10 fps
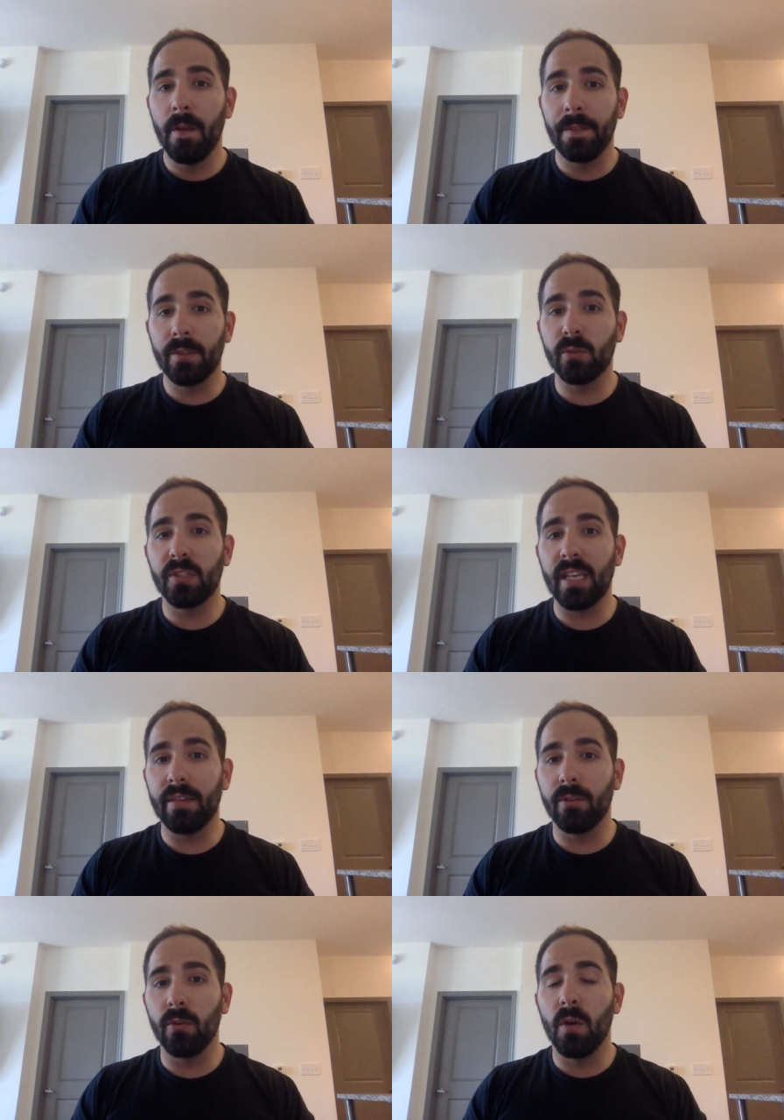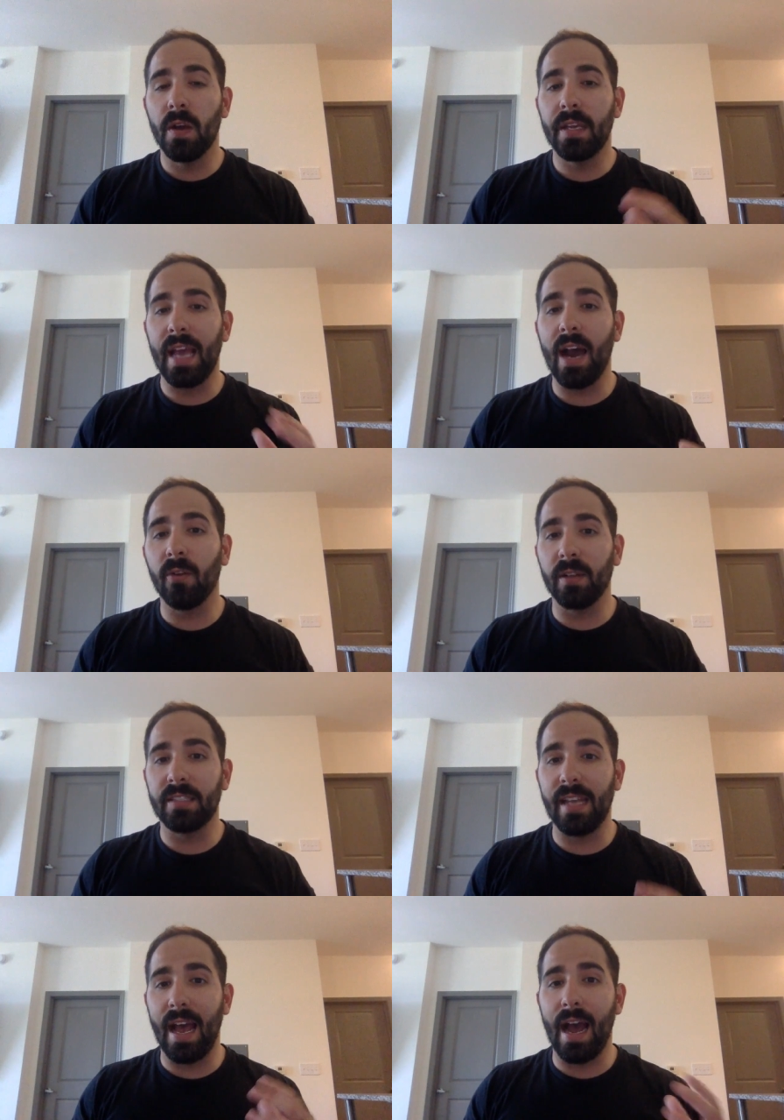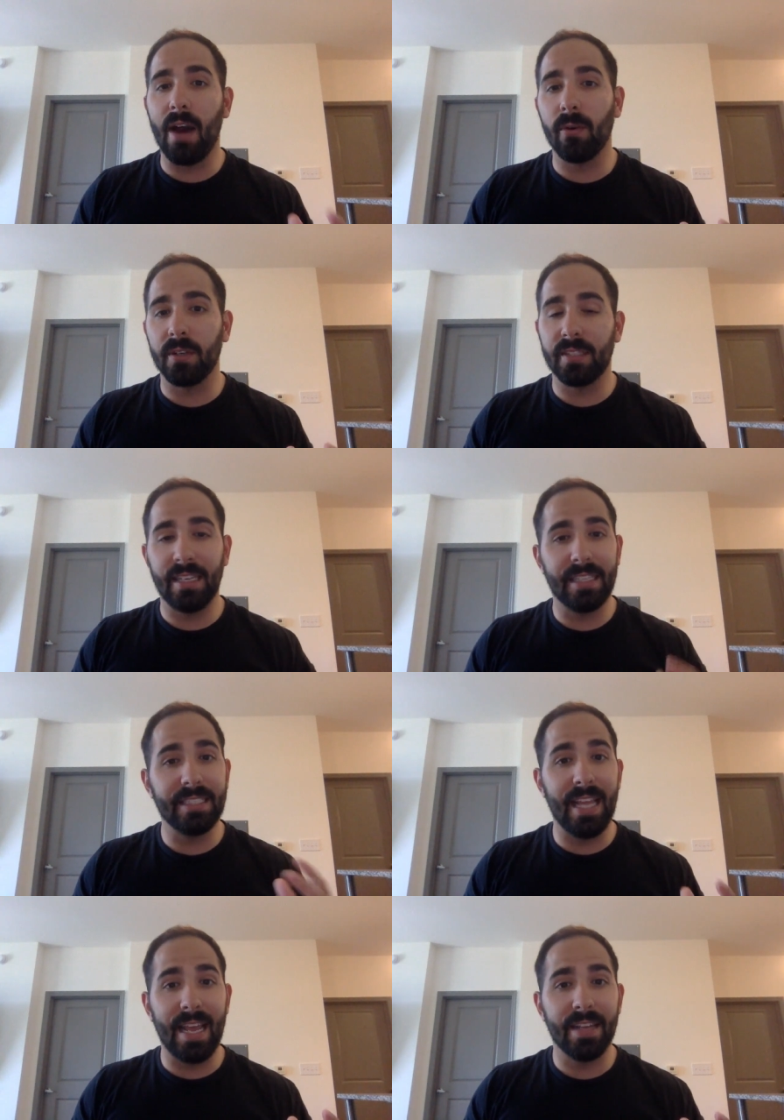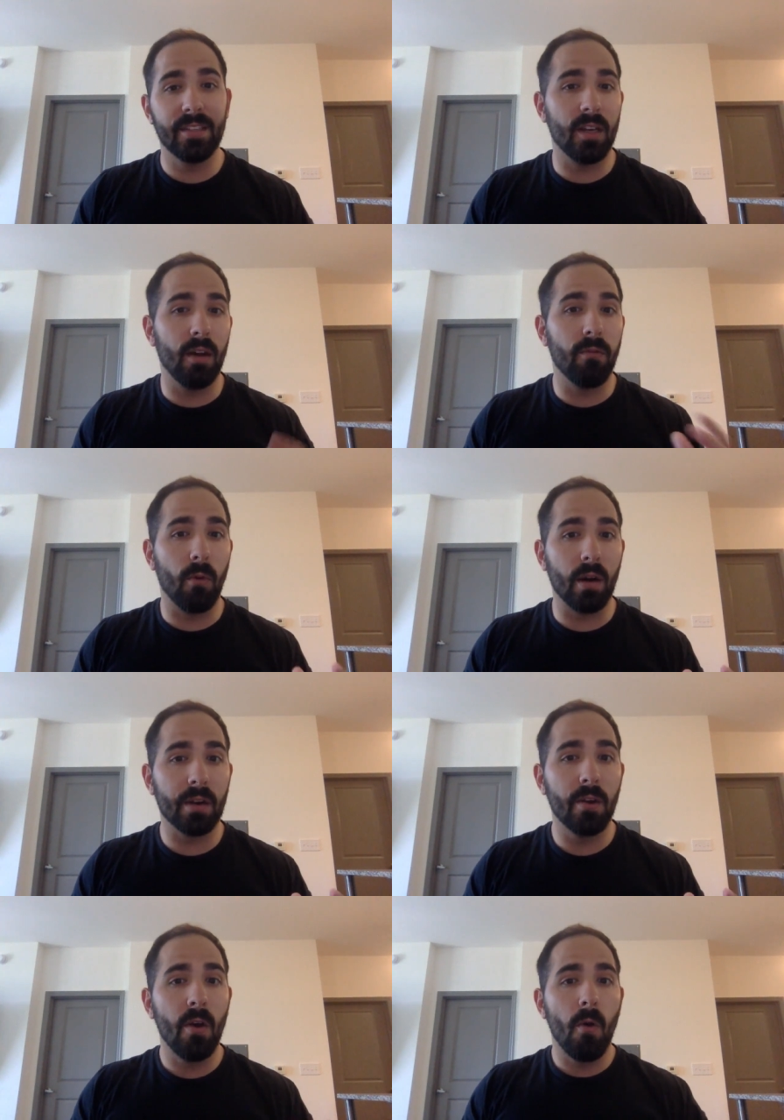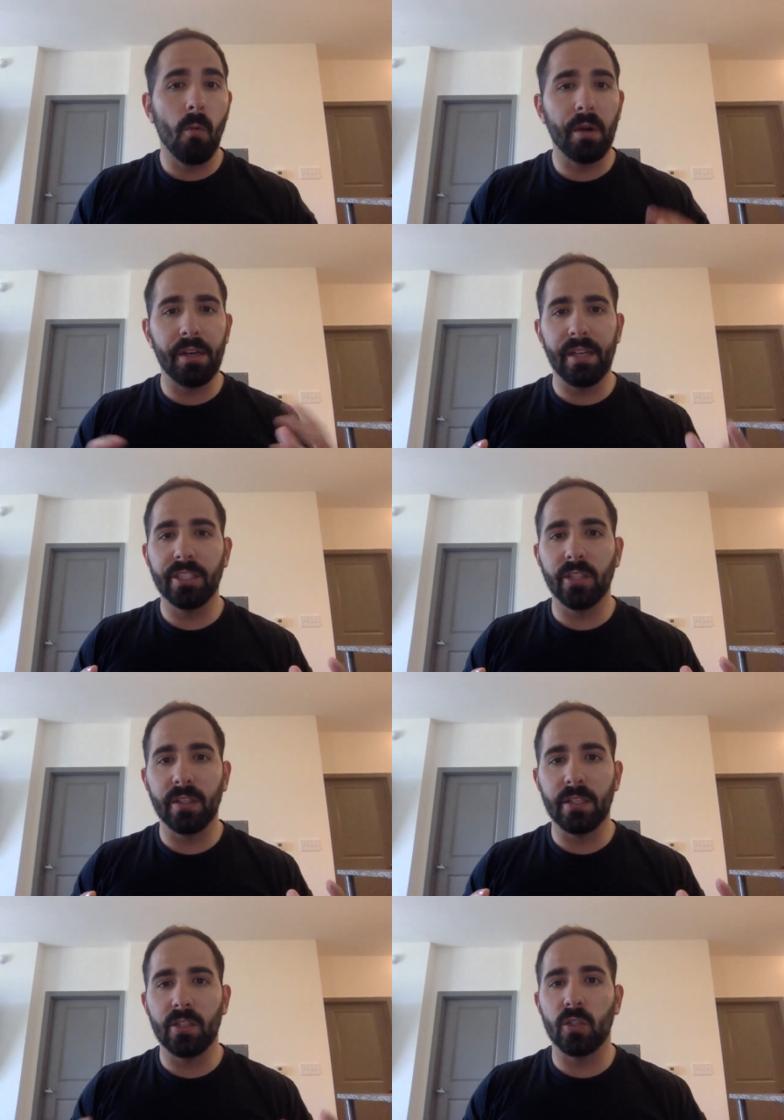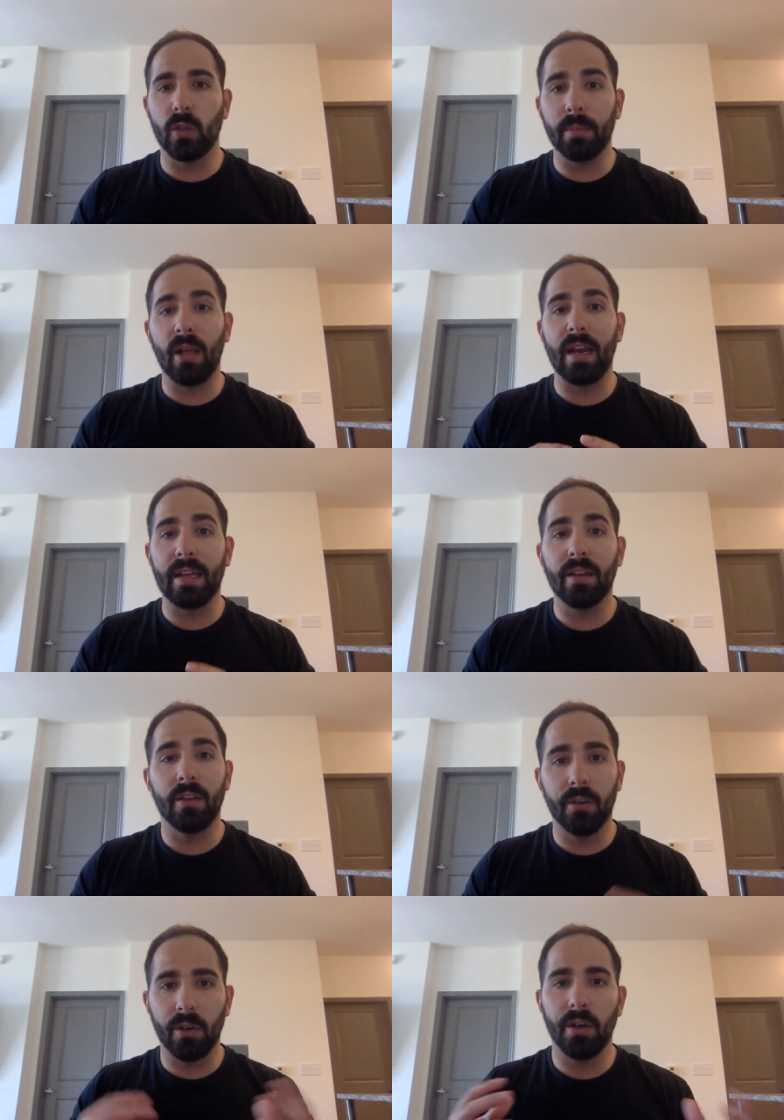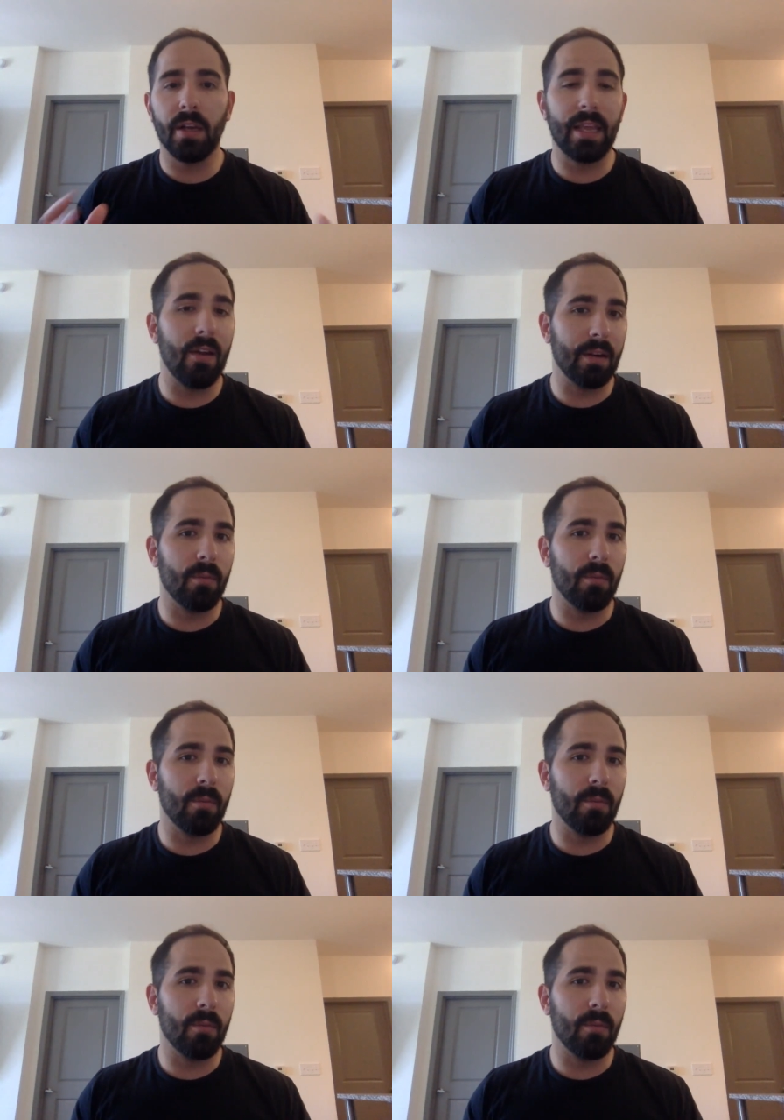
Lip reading: This will save you countless hours and days of work when initially streamlining your accounting